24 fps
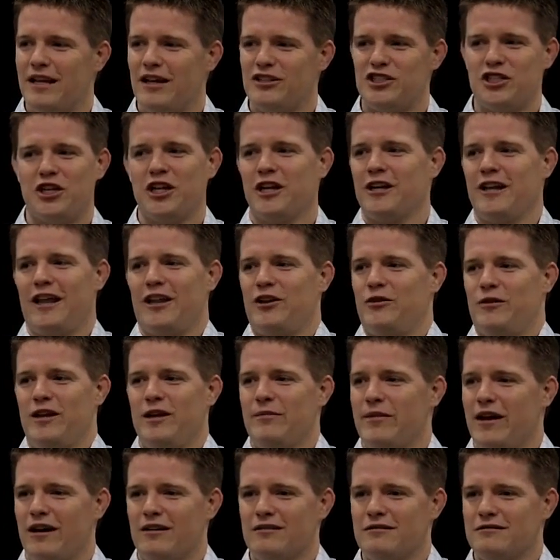Now, she couldn't have done it through
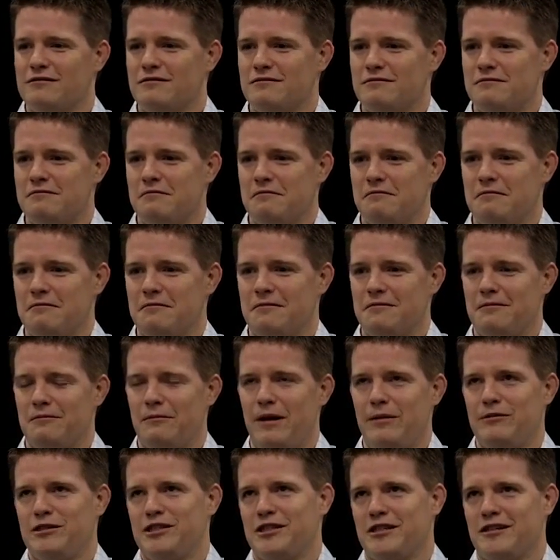email.
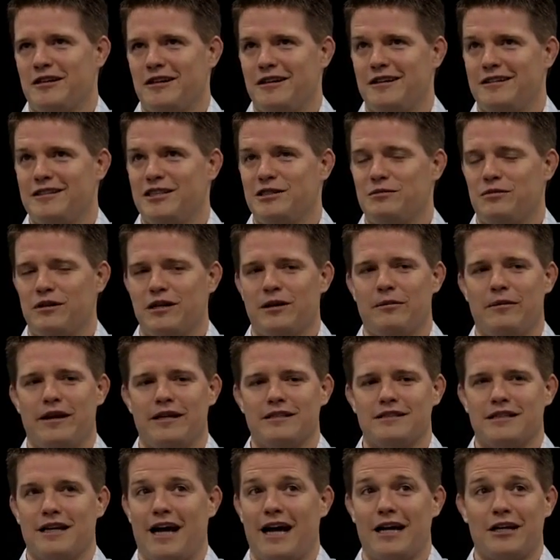Maybe she could. She's pretty
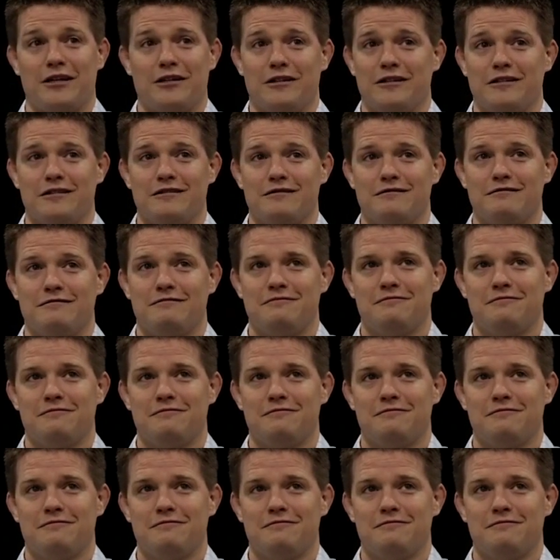amazing. I couldn't.